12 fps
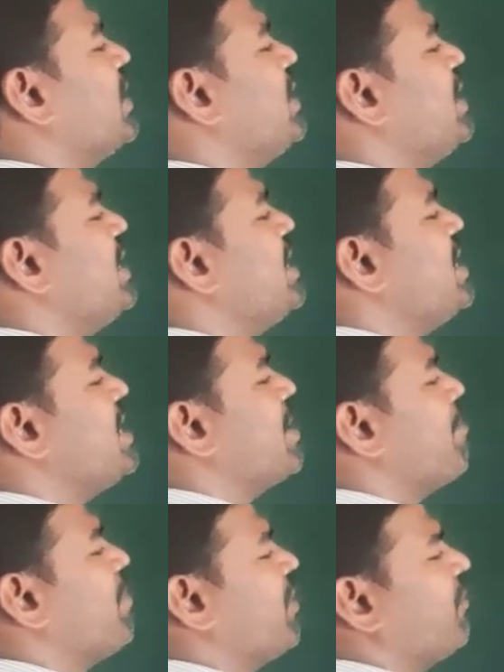
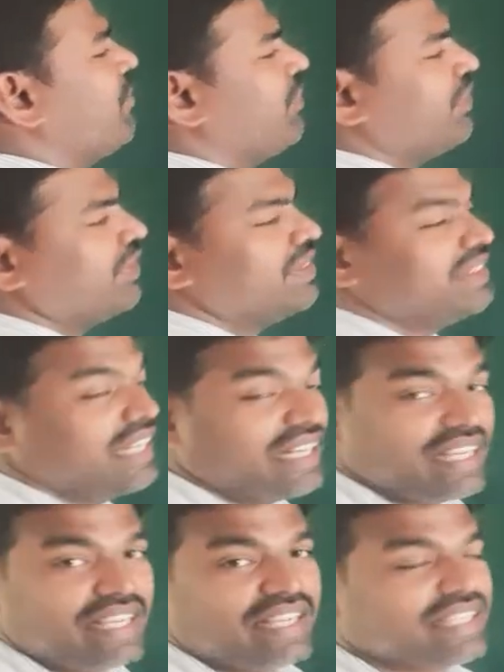EMF, that
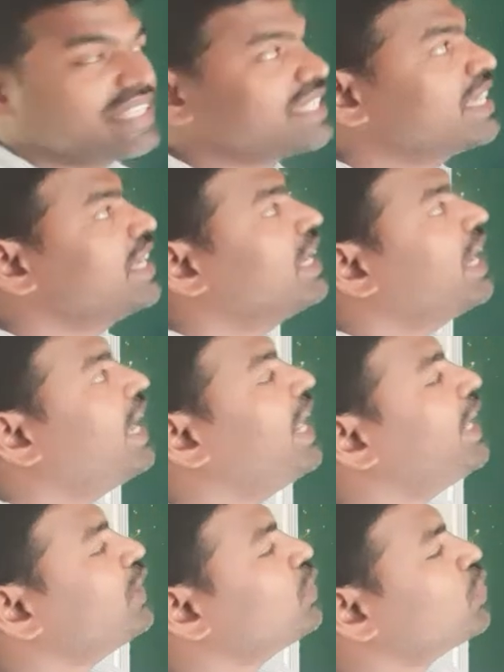is
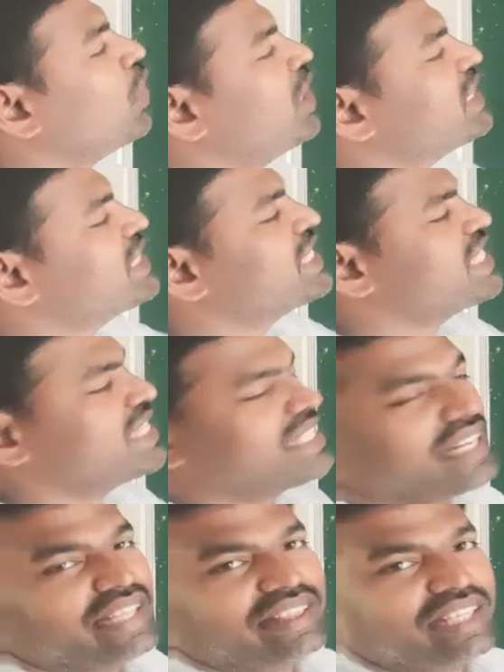electrolysis is
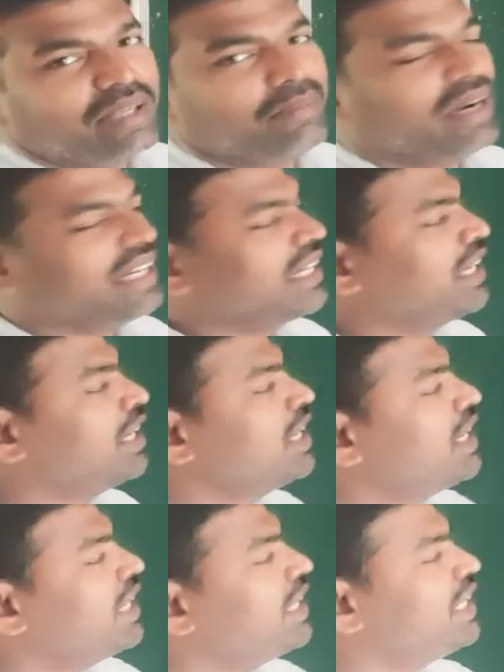nothing but
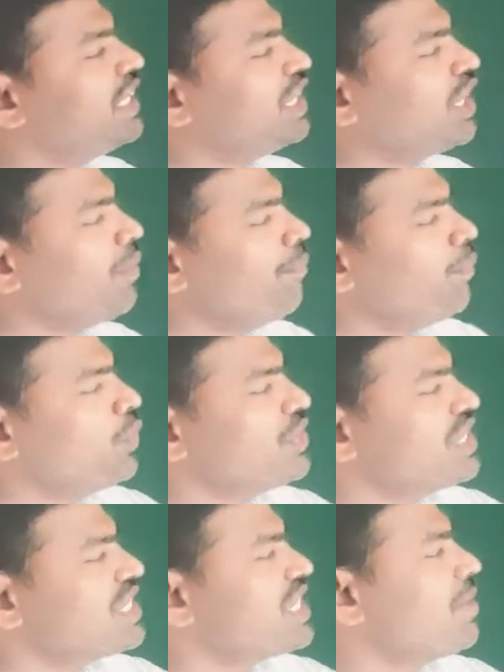
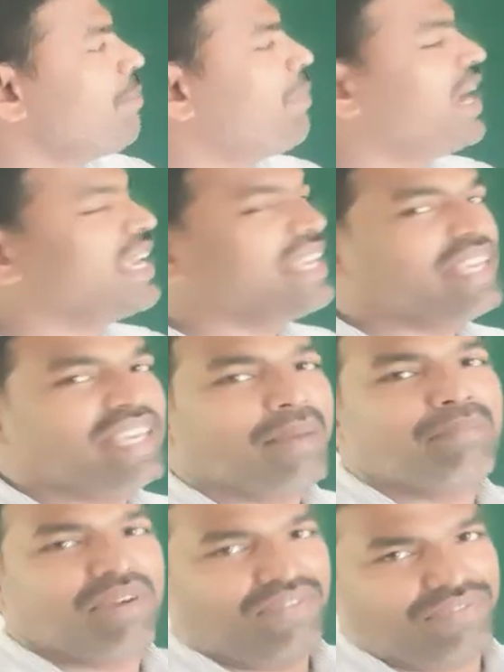decomposition by
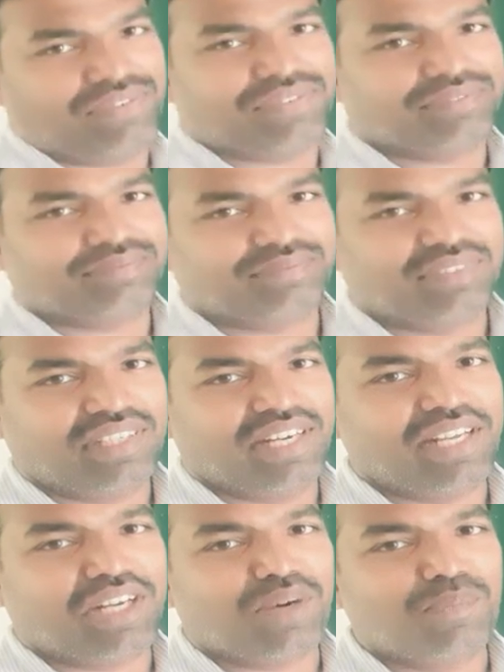EMF.
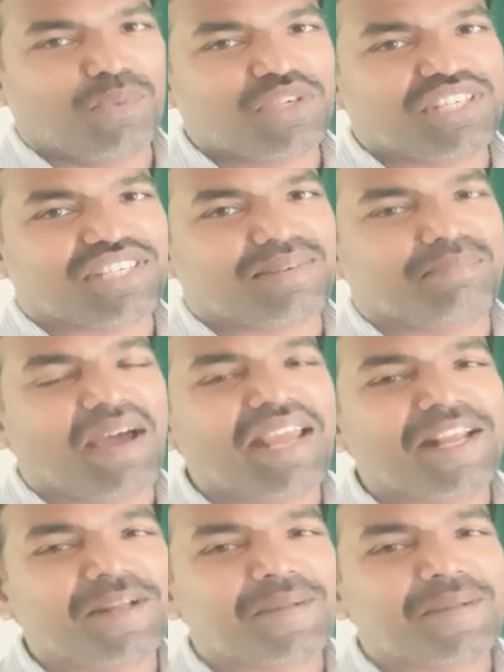Decomposition by